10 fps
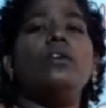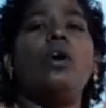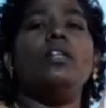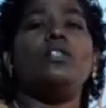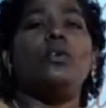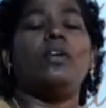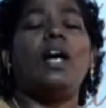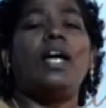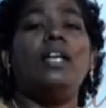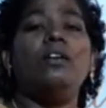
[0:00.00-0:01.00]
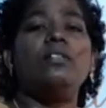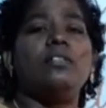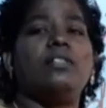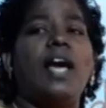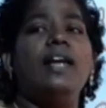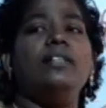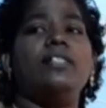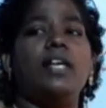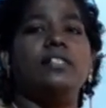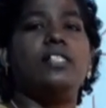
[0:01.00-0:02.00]
also, the colors, signs
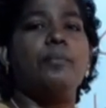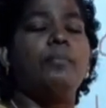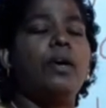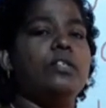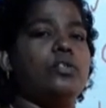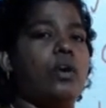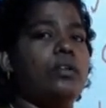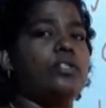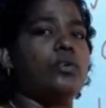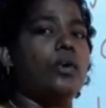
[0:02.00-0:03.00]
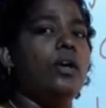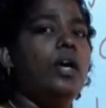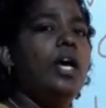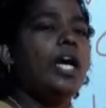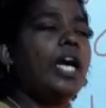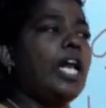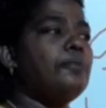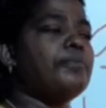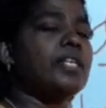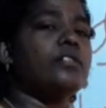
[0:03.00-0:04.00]
and symbols also
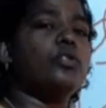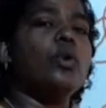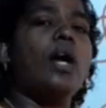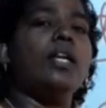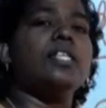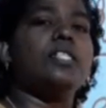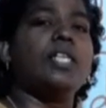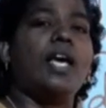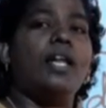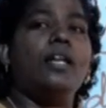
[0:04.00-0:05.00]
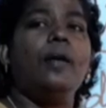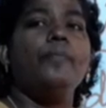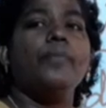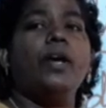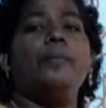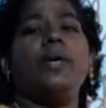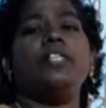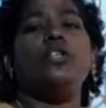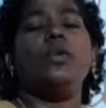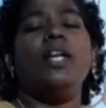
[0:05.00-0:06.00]
helps us to understand a
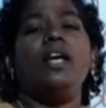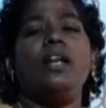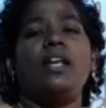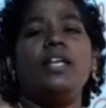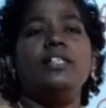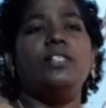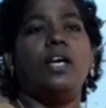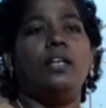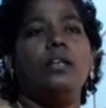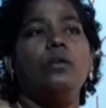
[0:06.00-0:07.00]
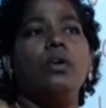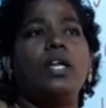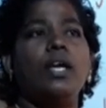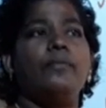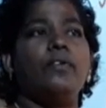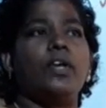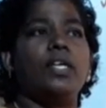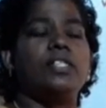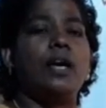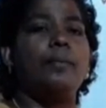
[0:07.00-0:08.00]
particular region. Okay, for
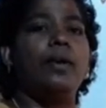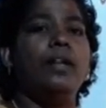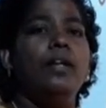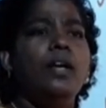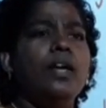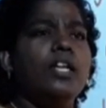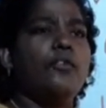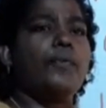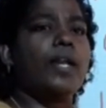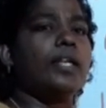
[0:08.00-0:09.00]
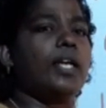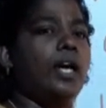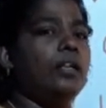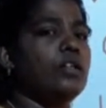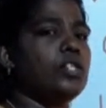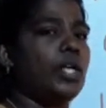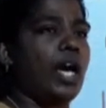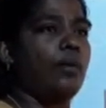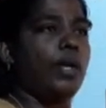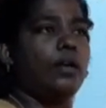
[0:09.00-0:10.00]
example, different colors you
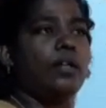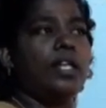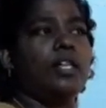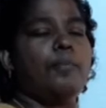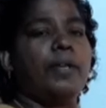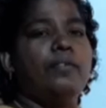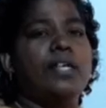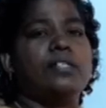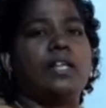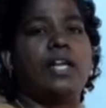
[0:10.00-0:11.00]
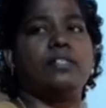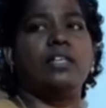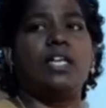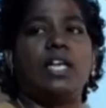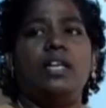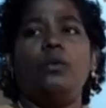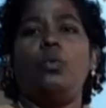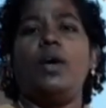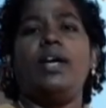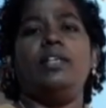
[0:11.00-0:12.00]
have learned in the previous class: green,
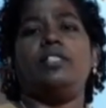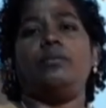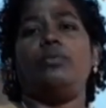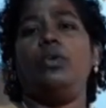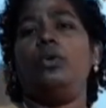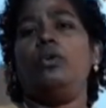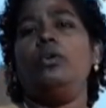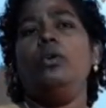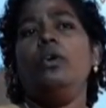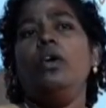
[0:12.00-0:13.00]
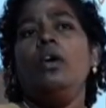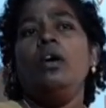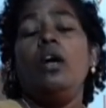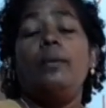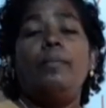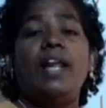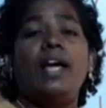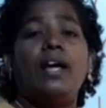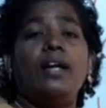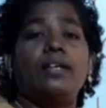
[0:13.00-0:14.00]
white, blue,
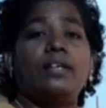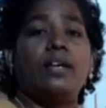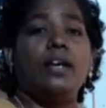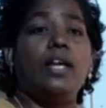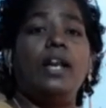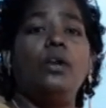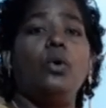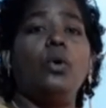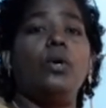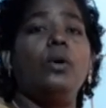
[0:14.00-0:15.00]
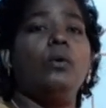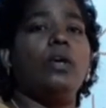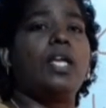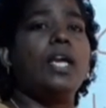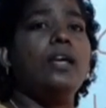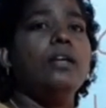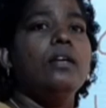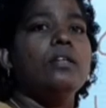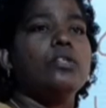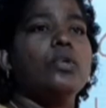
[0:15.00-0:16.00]
black, yellow.
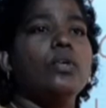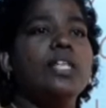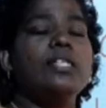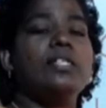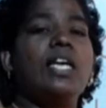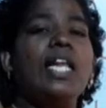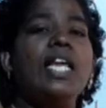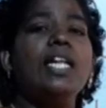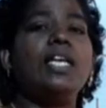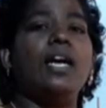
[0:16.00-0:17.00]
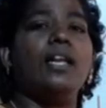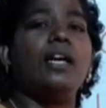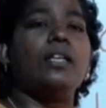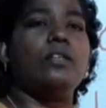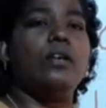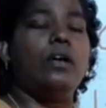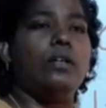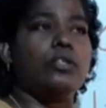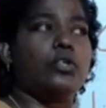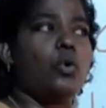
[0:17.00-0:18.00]
Okay, so this green
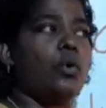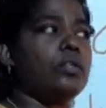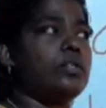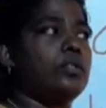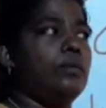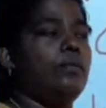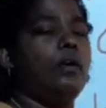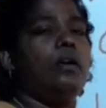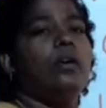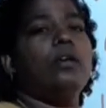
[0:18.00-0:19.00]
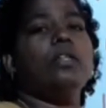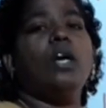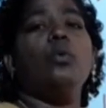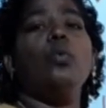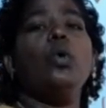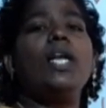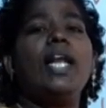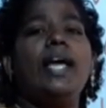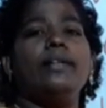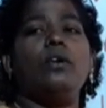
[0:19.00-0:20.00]
color shows the
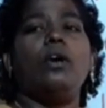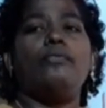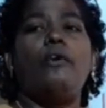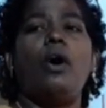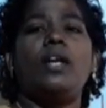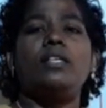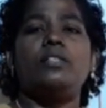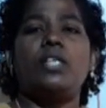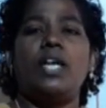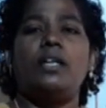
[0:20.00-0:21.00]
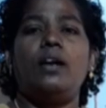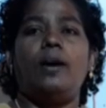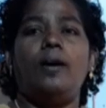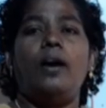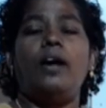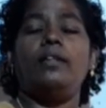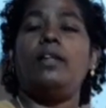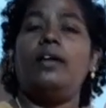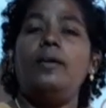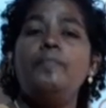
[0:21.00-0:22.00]
woodland or forest area, and
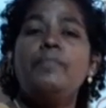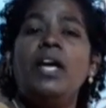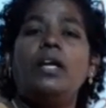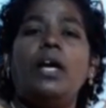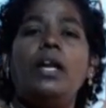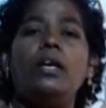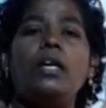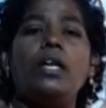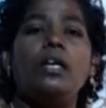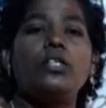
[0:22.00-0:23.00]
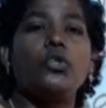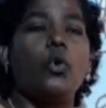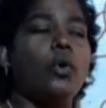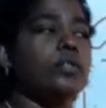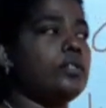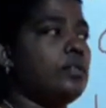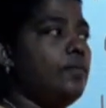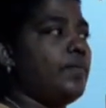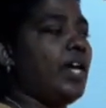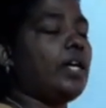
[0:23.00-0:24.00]
the yellow color shows
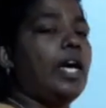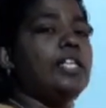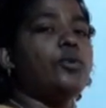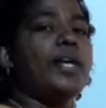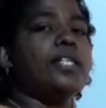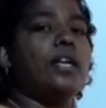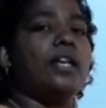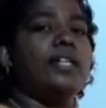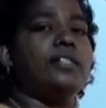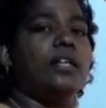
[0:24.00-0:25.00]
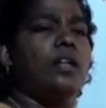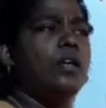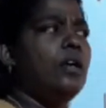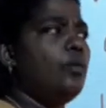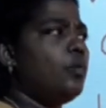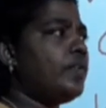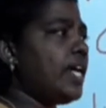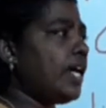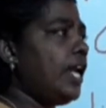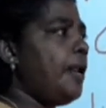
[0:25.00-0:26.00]
the cultivated region. With
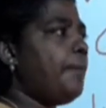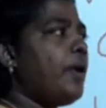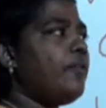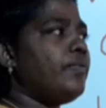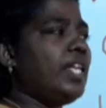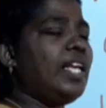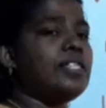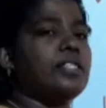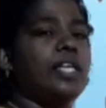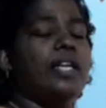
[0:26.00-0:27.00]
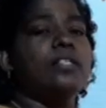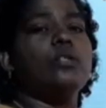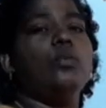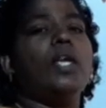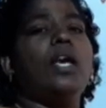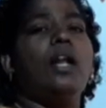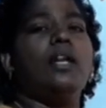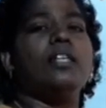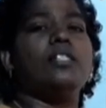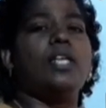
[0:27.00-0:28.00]
the help of these things, we can
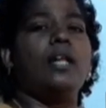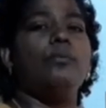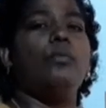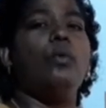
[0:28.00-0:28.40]
understand